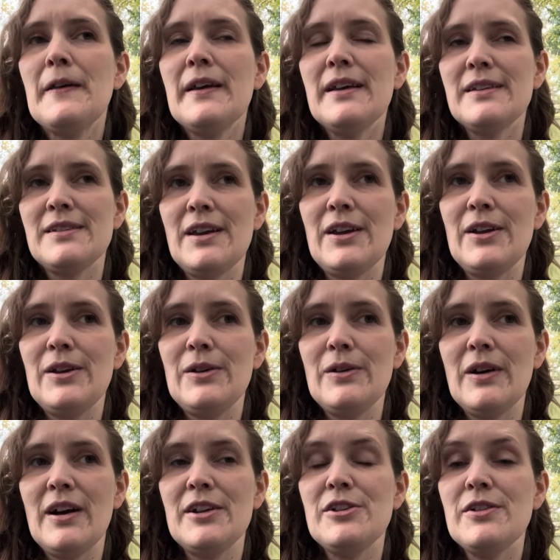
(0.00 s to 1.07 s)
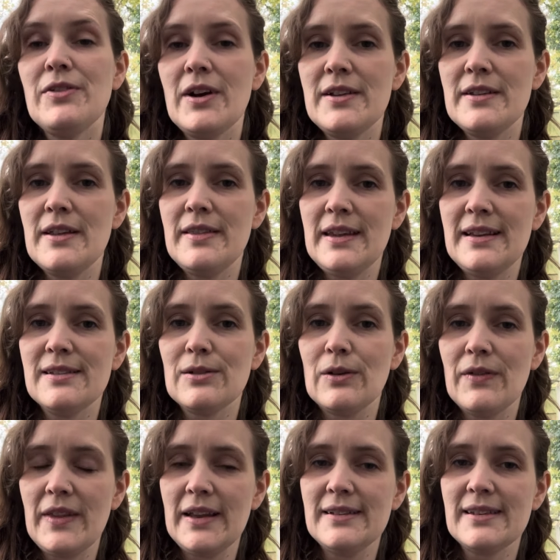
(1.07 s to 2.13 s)
So I do find that these sort
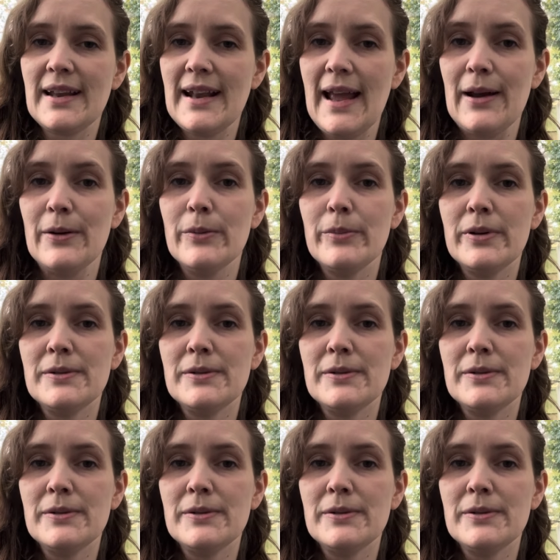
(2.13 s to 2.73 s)
of things can help.